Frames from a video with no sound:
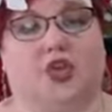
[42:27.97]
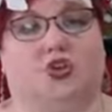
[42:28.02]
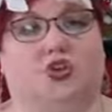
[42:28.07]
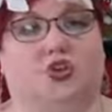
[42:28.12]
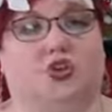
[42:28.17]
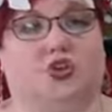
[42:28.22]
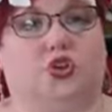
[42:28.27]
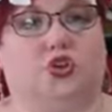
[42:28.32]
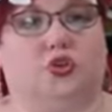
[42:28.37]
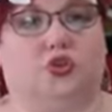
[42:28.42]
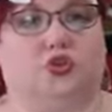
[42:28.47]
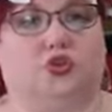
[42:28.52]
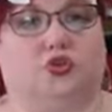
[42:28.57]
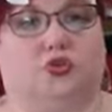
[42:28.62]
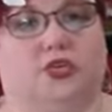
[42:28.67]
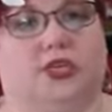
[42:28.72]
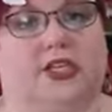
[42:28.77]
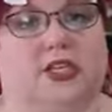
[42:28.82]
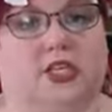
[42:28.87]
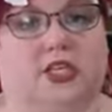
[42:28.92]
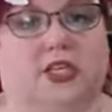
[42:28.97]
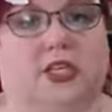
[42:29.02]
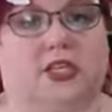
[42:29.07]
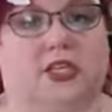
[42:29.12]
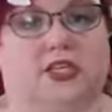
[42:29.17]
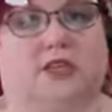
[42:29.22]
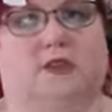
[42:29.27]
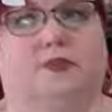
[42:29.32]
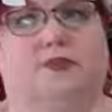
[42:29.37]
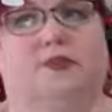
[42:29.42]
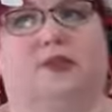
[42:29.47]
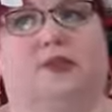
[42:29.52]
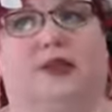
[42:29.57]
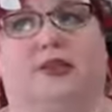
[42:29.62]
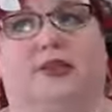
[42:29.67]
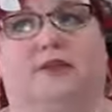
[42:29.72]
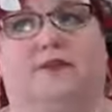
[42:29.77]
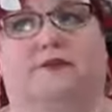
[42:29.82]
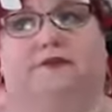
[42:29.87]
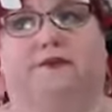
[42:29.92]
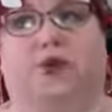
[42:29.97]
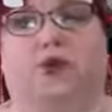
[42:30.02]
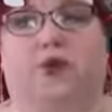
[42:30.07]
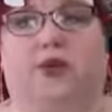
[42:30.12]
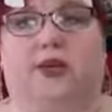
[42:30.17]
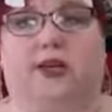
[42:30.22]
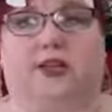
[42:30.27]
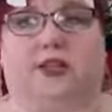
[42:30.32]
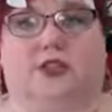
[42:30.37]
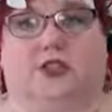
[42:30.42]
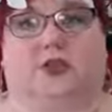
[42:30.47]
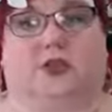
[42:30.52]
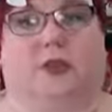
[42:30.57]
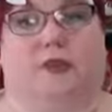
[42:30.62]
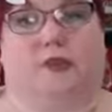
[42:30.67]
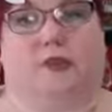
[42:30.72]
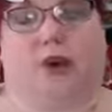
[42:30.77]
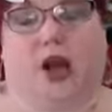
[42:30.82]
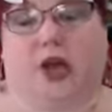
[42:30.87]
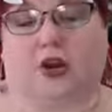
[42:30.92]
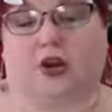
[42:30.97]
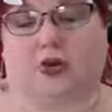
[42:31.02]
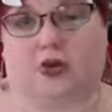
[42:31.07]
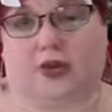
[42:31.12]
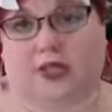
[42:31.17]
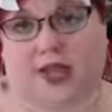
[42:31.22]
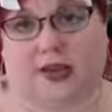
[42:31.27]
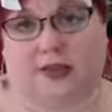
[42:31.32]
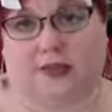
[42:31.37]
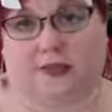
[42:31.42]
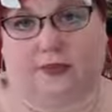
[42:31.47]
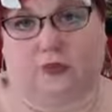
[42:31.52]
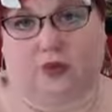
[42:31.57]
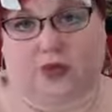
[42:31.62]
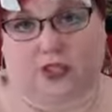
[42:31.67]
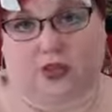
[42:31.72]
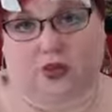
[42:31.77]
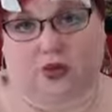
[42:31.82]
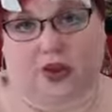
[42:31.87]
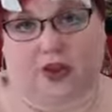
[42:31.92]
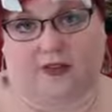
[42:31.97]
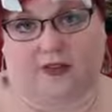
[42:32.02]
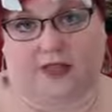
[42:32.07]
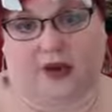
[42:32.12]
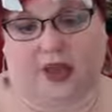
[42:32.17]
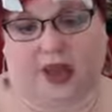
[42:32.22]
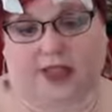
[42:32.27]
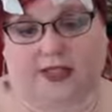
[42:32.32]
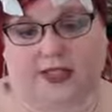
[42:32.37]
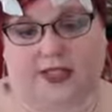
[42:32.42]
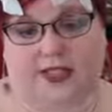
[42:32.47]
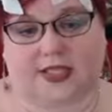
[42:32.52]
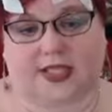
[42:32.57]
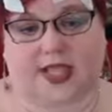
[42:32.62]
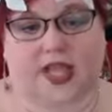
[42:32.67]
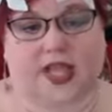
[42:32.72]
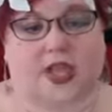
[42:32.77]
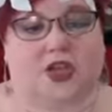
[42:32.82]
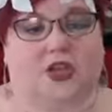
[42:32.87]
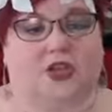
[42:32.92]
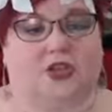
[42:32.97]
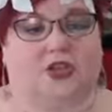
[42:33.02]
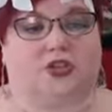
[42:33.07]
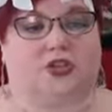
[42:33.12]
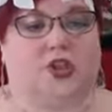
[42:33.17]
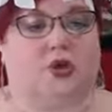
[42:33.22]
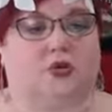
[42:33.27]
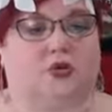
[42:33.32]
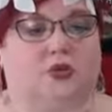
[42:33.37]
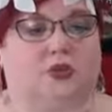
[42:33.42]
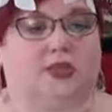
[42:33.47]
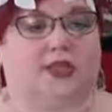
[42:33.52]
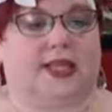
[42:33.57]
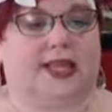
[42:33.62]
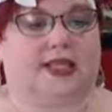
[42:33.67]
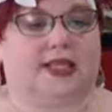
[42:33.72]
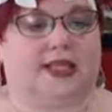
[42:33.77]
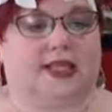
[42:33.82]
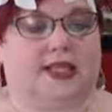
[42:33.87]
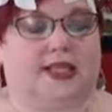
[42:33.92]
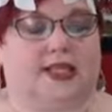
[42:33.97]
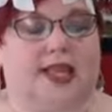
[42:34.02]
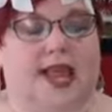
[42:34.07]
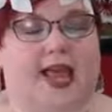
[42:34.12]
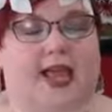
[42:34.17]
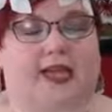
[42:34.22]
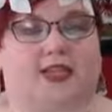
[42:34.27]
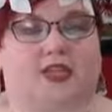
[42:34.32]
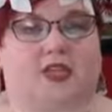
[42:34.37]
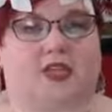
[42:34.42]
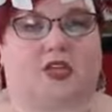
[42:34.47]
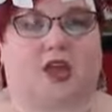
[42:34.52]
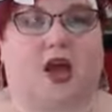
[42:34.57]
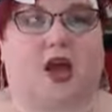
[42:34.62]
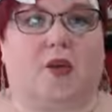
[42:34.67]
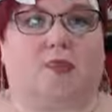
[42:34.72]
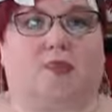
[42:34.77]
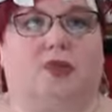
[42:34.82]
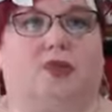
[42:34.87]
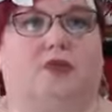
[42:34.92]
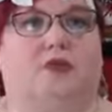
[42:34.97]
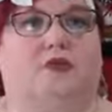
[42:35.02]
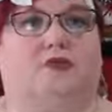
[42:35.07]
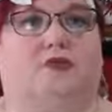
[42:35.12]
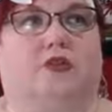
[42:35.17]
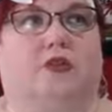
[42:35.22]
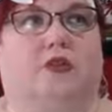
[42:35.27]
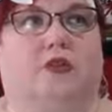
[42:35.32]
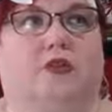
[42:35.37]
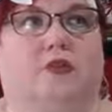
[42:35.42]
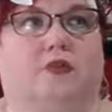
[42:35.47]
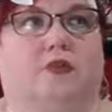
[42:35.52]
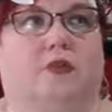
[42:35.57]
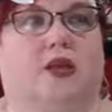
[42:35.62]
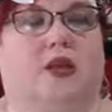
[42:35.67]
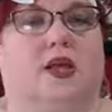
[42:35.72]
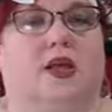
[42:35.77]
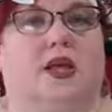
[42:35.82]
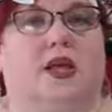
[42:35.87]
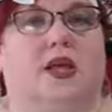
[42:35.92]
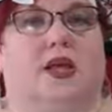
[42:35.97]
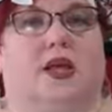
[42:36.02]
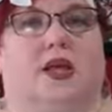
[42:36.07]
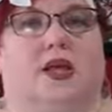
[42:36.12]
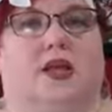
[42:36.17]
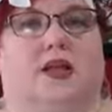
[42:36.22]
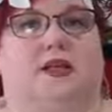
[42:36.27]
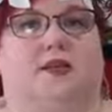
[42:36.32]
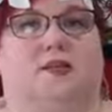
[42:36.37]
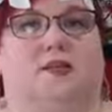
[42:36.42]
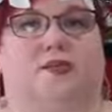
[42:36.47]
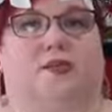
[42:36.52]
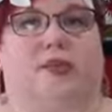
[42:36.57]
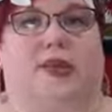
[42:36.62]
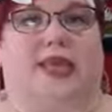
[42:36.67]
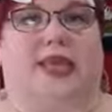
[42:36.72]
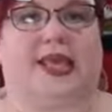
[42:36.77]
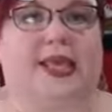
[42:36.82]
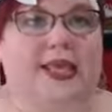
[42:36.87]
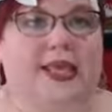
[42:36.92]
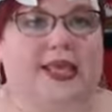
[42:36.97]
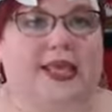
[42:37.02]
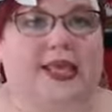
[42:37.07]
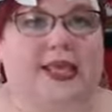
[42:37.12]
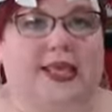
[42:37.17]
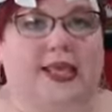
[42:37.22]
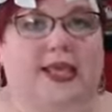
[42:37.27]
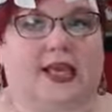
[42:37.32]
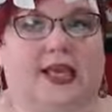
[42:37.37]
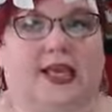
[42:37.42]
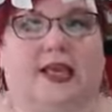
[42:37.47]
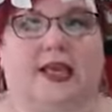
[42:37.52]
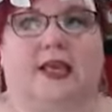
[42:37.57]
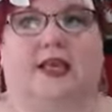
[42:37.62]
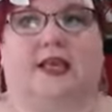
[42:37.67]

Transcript: Yule traditions and bring them forward into the modern day witchcraft practice. Don't let that stop you from being